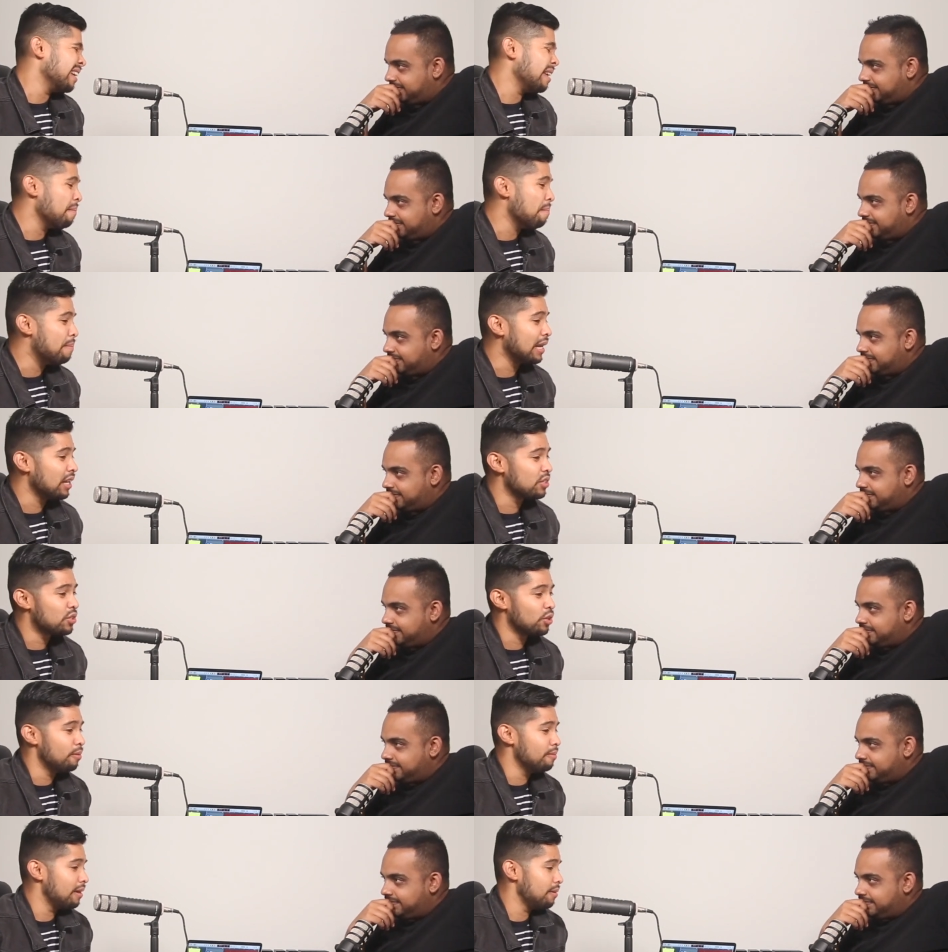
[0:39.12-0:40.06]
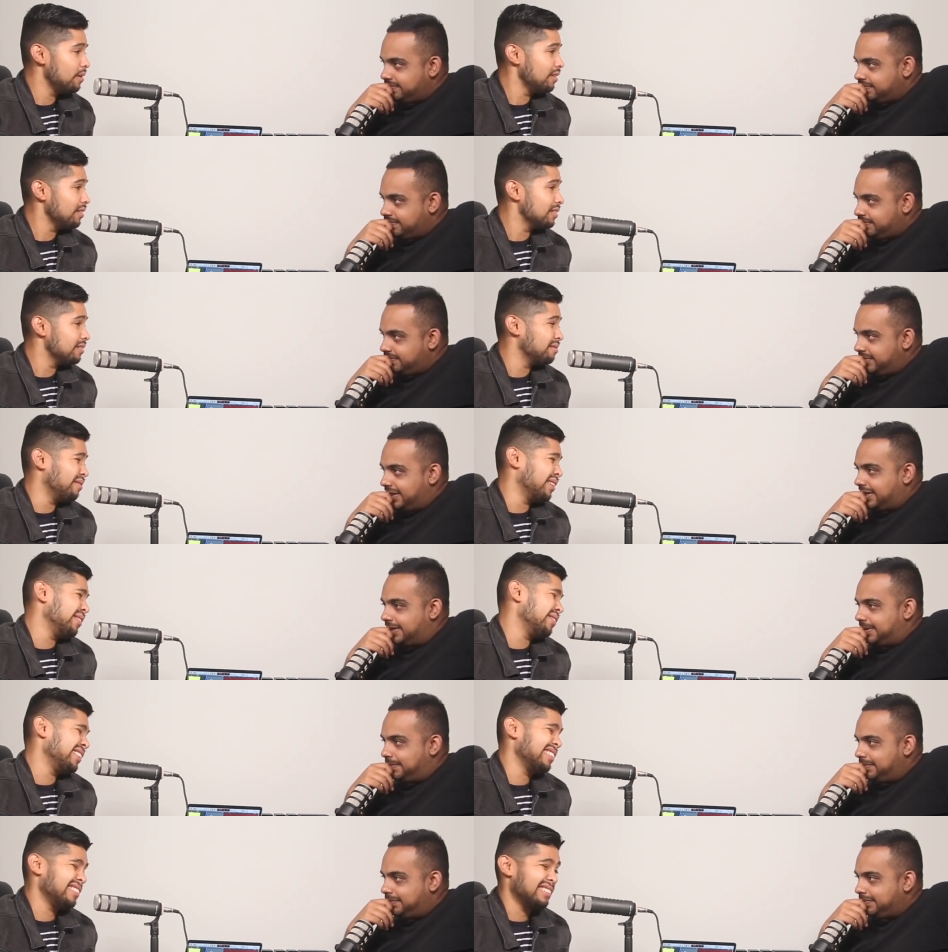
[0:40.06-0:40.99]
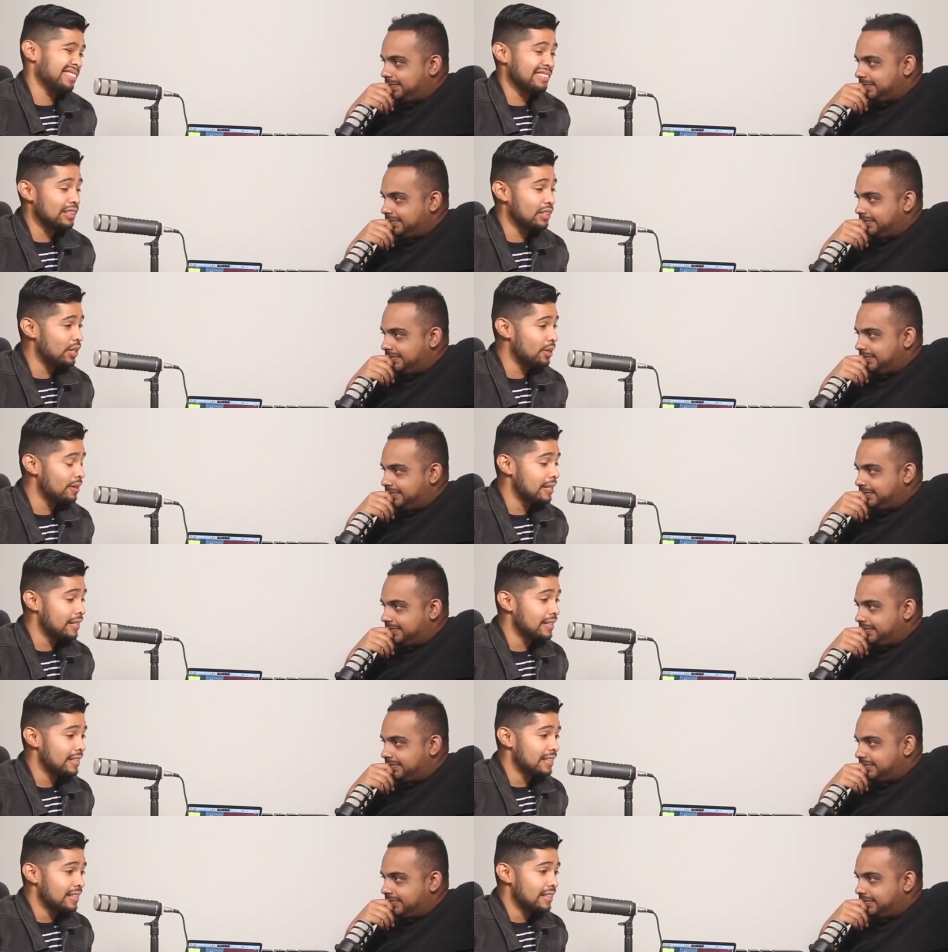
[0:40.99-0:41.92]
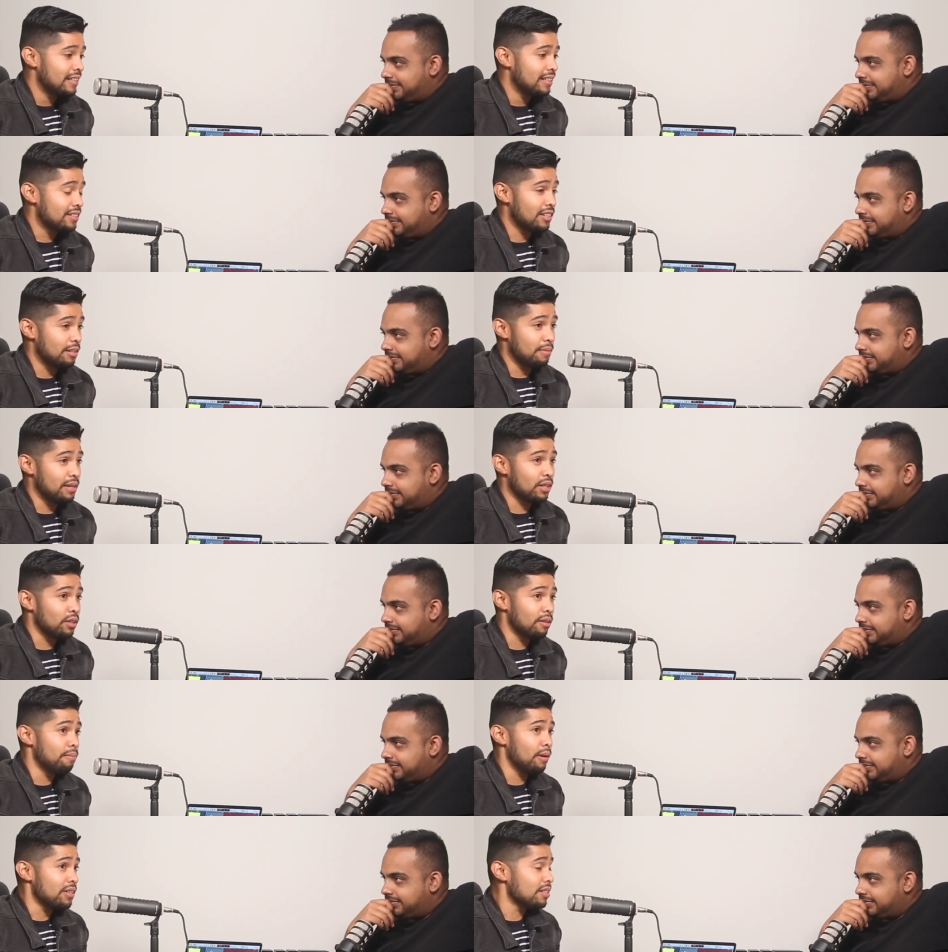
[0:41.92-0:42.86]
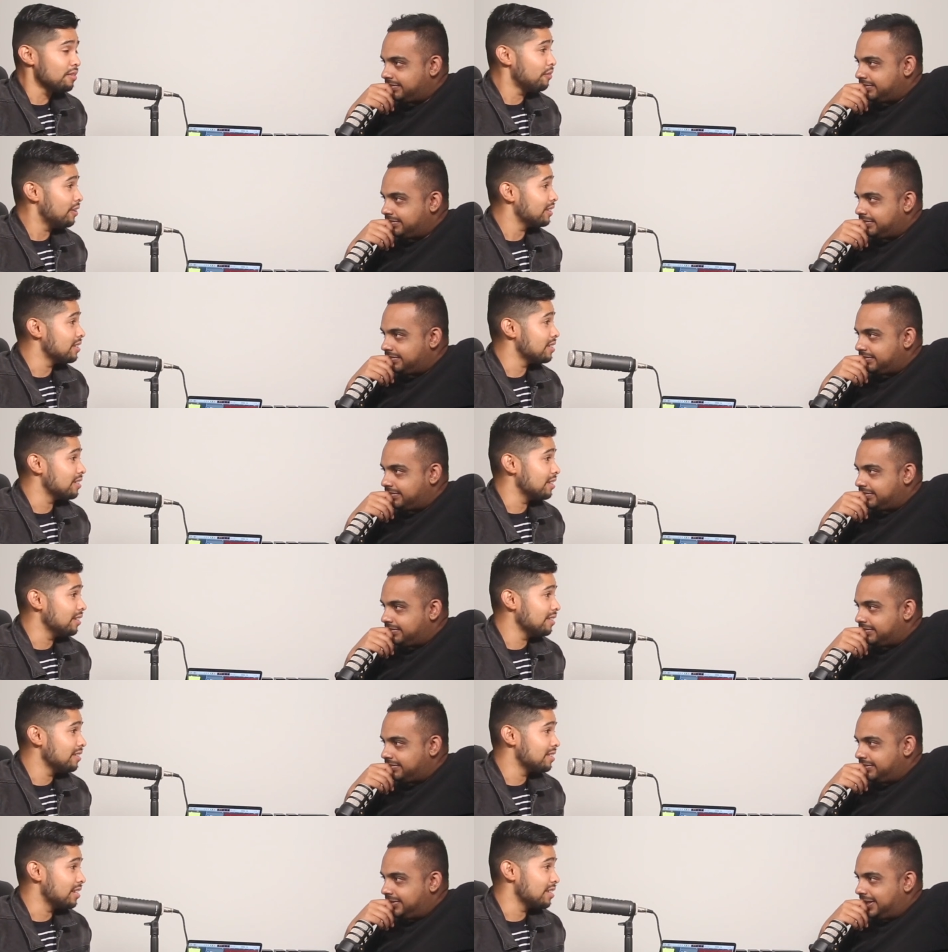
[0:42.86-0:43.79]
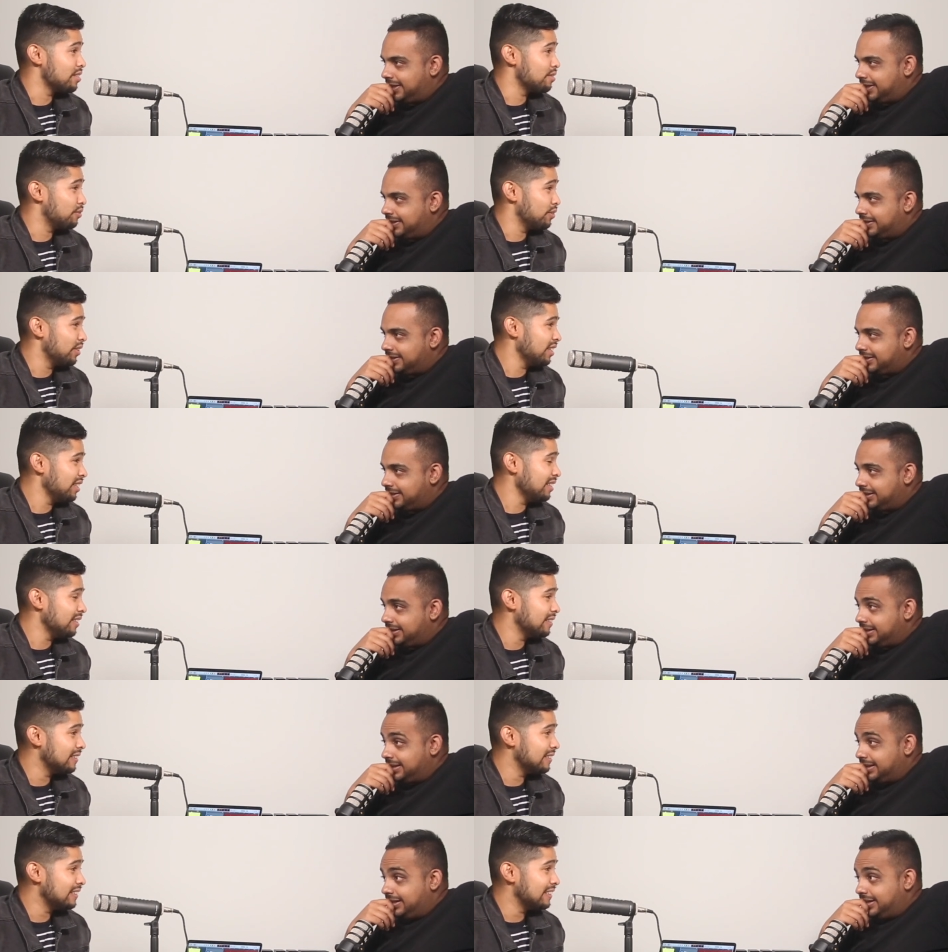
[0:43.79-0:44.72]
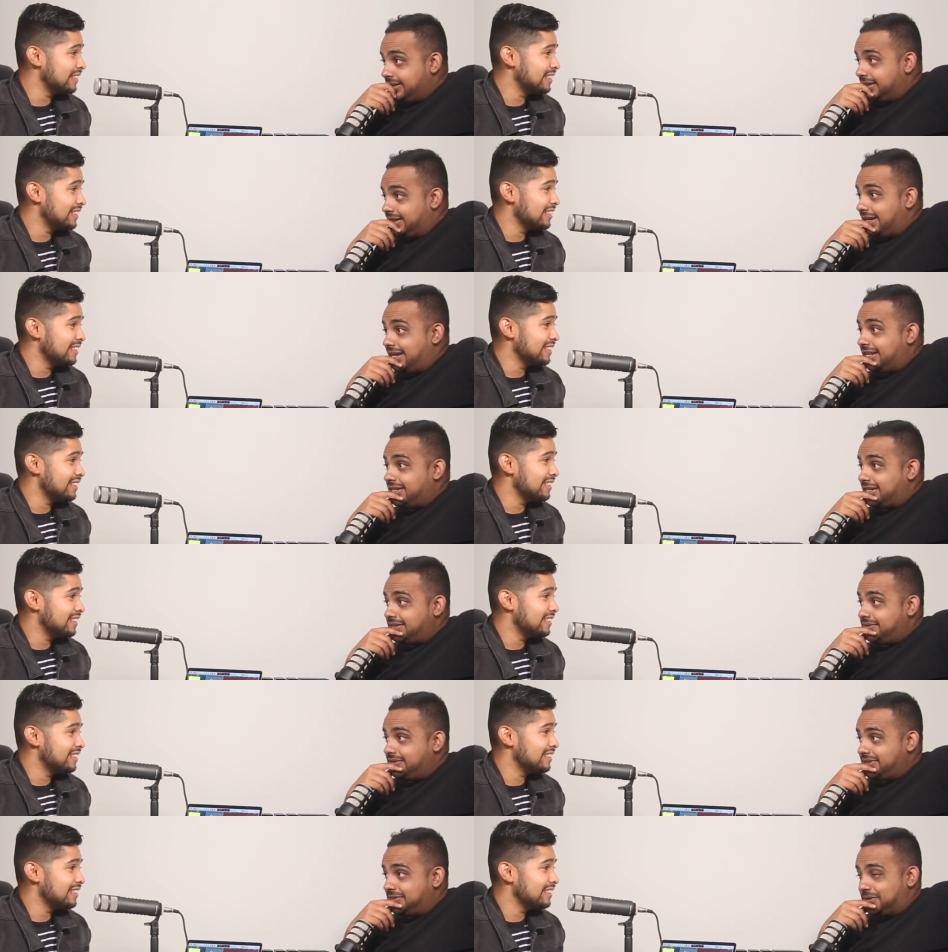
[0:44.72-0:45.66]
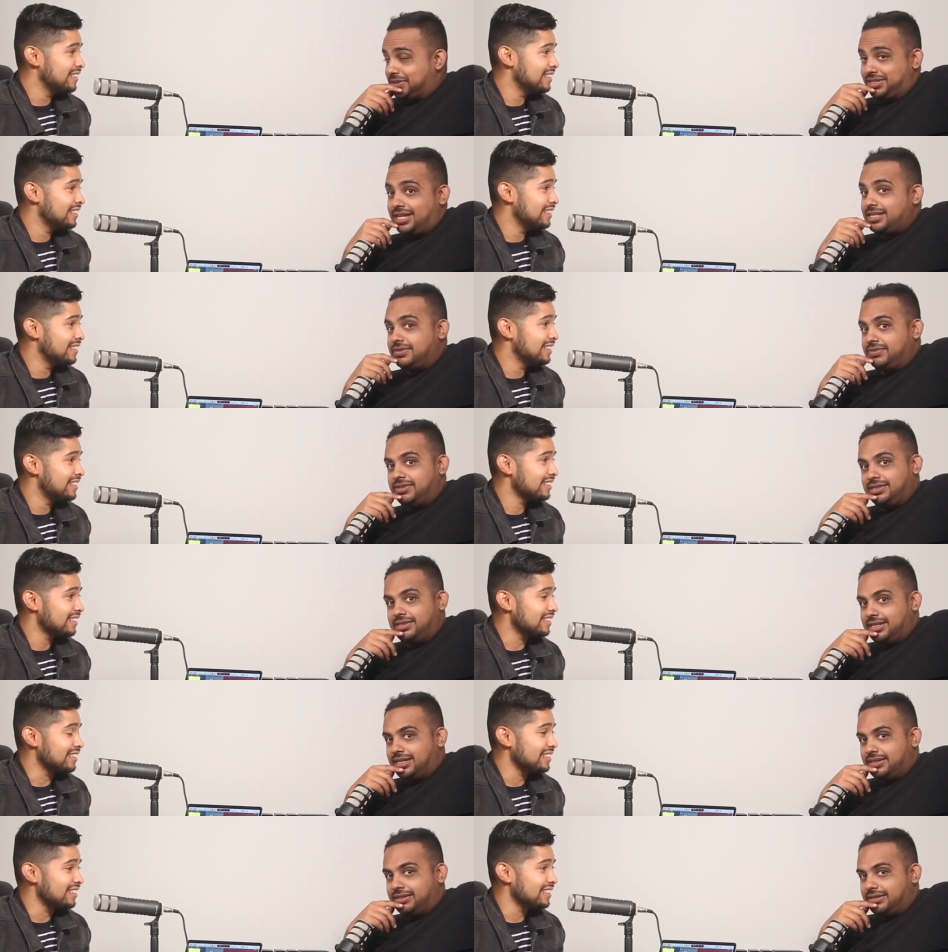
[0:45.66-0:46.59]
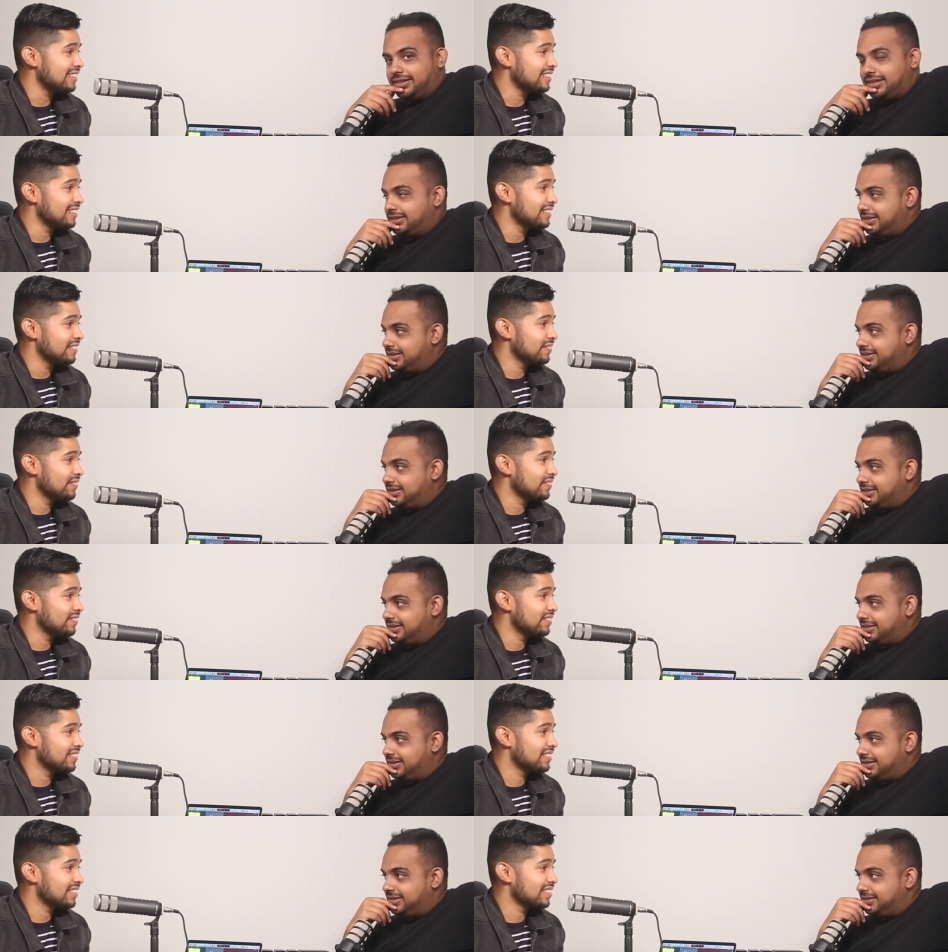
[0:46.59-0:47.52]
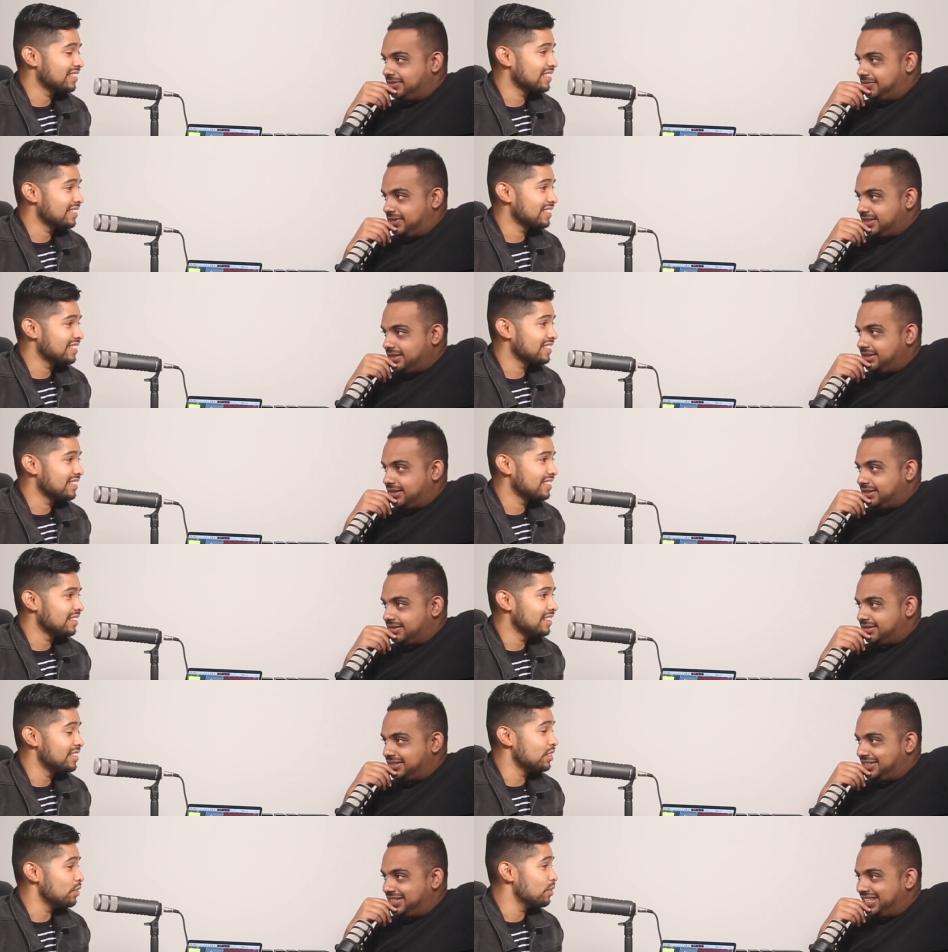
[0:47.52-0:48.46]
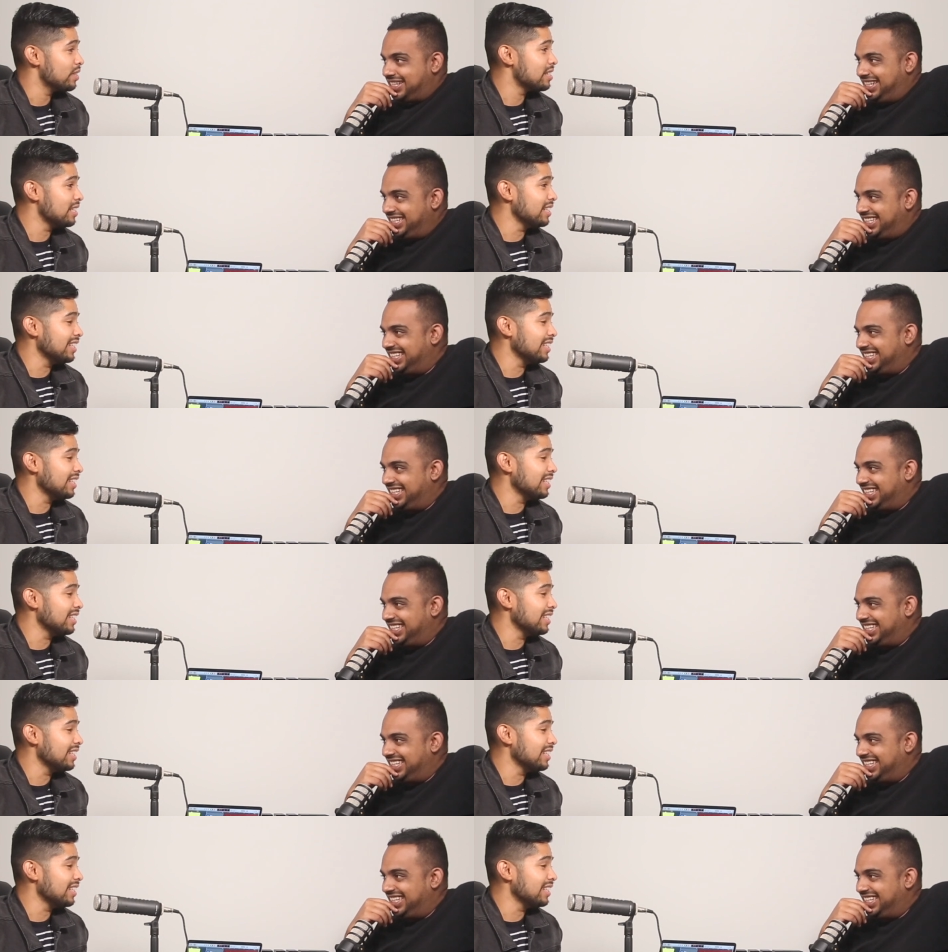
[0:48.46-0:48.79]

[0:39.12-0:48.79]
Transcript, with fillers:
Speaker 1: and Bellator maybe yeah. maybe you know it's gonna be a good boxing fight this year. Tyson Fury.
Speaker 2: Yeah, Tyson Fury. Well, Tyson Fury's down uh, is wrestling now. Is he
Speaker 1: wrestling?